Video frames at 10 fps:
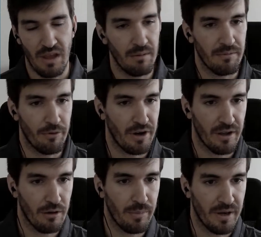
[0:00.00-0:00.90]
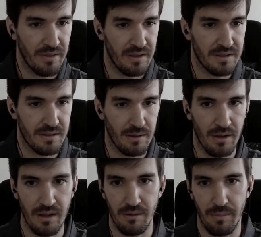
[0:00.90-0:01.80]
any company that is
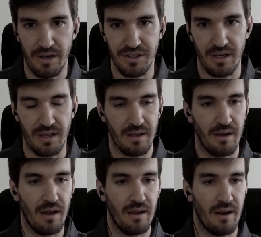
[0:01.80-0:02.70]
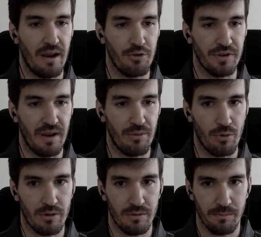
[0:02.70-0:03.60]
managing an IoT
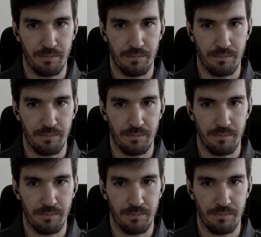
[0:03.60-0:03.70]
network.